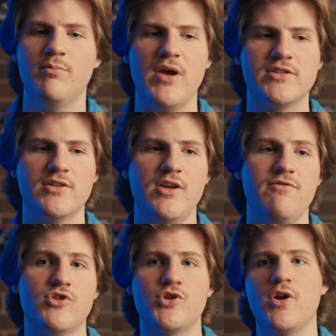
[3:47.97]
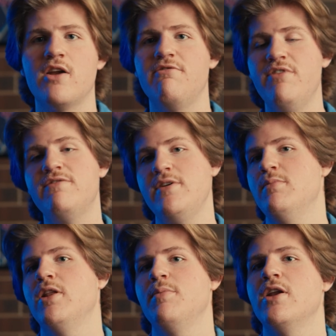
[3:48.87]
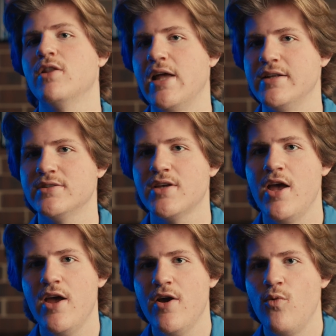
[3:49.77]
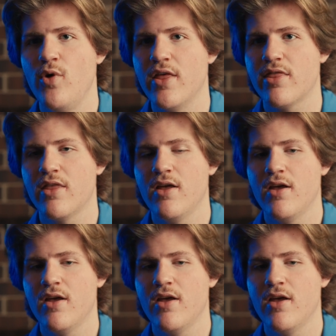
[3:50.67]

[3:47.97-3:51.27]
Basically, if you're shooting on a 50mm lens with